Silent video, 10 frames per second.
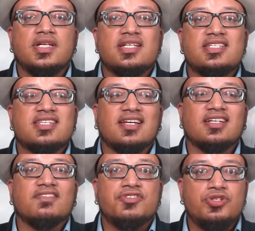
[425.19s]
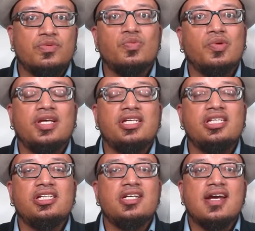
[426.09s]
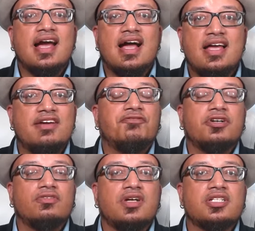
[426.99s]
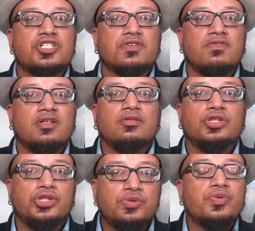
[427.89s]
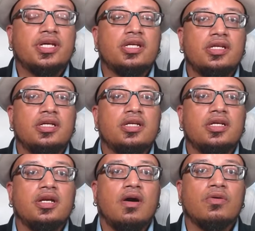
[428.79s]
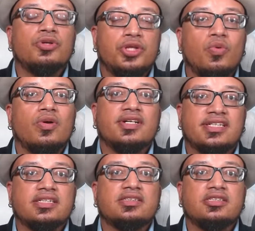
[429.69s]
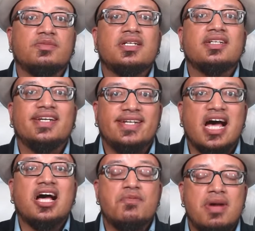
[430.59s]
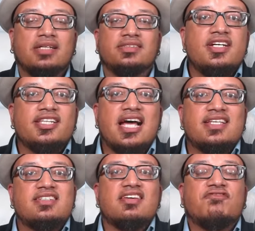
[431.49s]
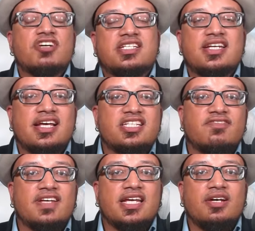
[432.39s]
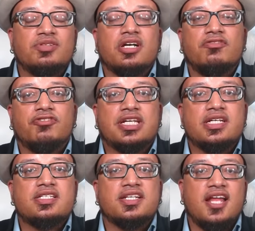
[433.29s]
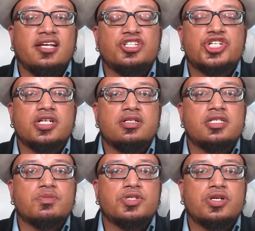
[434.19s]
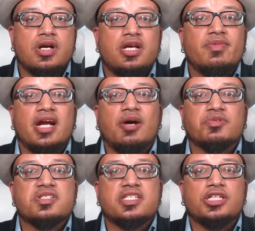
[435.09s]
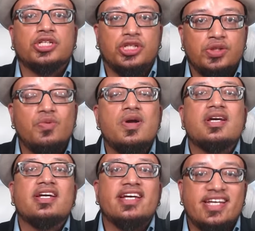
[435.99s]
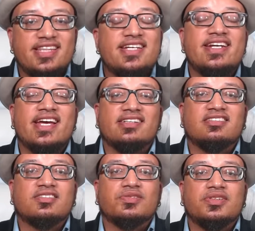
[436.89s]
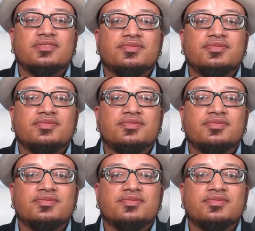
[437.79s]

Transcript: It's like if you want to eat half of the restaurant, you can eat it on your dime, not mine. That's it for today's video. Don't forget to like, share, and subscribe, and I will see you in the next one.